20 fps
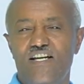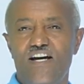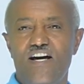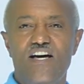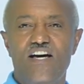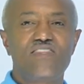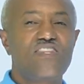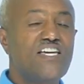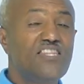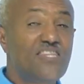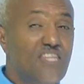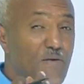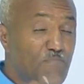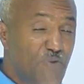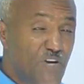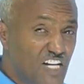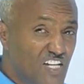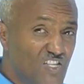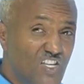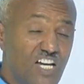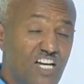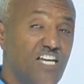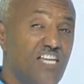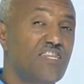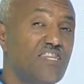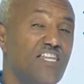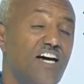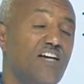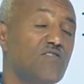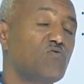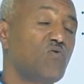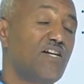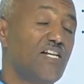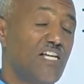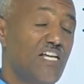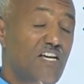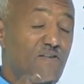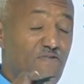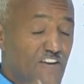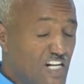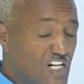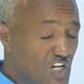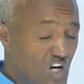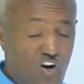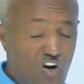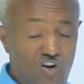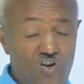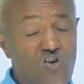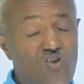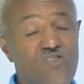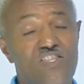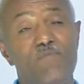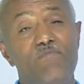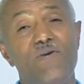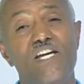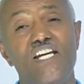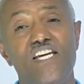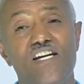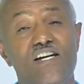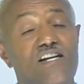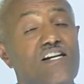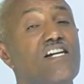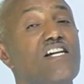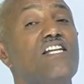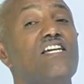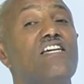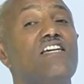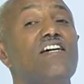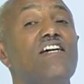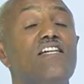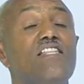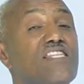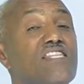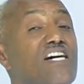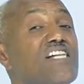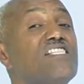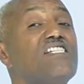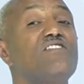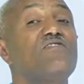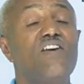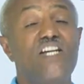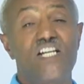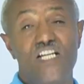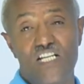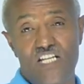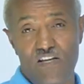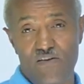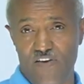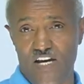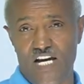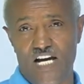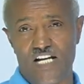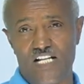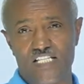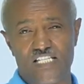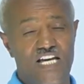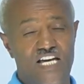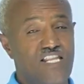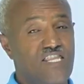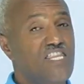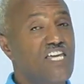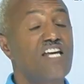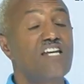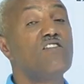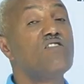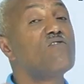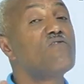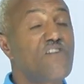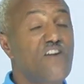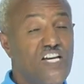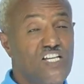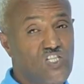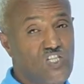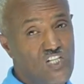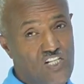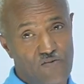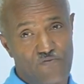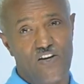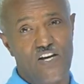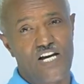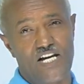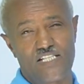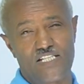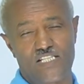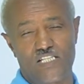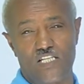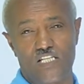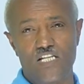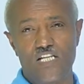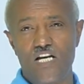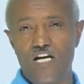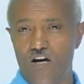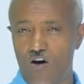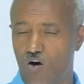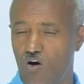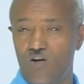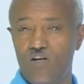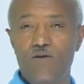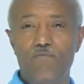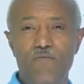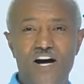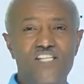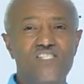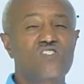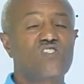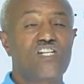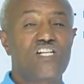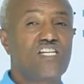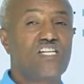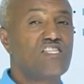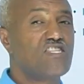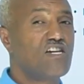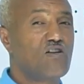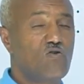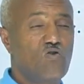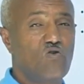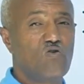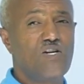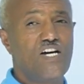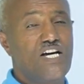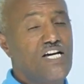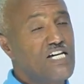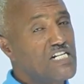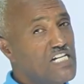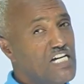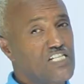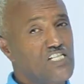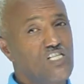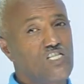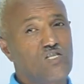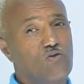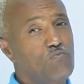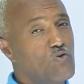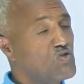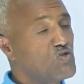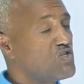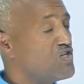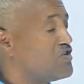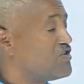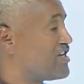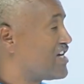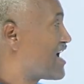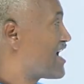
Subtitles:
And then the big thing is that one, if you don't know the meaning, really, that is very difficult. And then you face difficulty. Only mastering the rule doesn't put you in a